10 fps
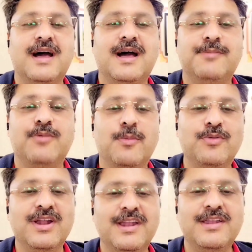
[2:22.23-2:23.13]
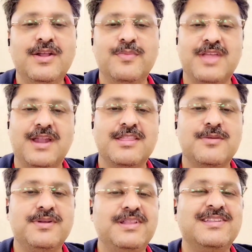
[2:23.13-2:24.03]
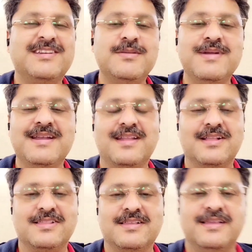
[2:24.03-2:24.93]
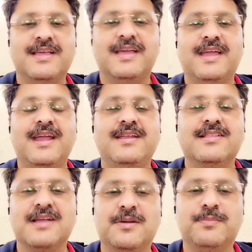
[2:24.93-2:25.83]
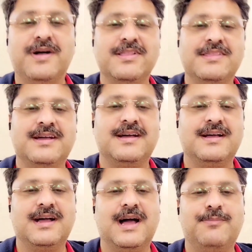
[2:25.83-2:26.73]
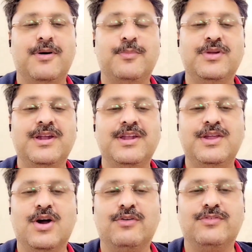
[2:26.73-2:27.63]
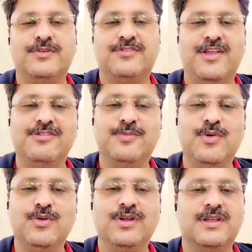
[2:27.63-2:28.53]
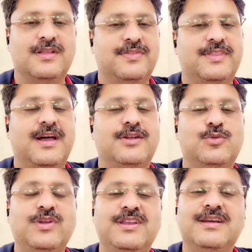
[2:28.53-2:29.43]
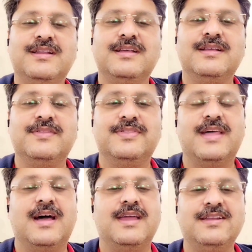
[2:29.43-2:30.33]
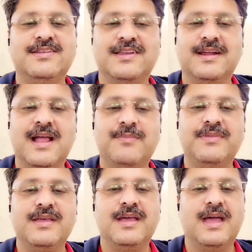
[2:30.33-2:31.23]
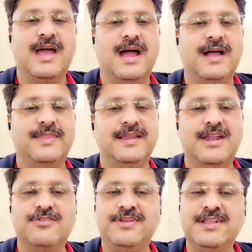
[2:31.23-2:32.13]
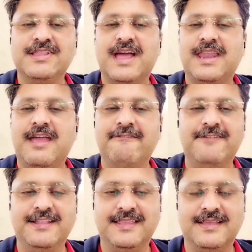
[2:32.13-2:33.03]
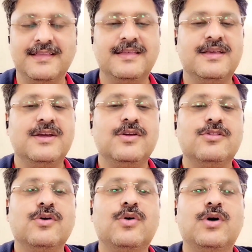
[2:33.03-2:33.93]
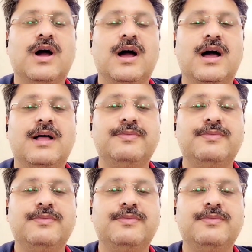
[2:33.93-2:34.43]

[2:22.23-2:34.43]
The popularity of ChatGPT is tremendous. It surpassed the popularity of Facebook, the Twitter, the Instagram, the Netflix, and everything. So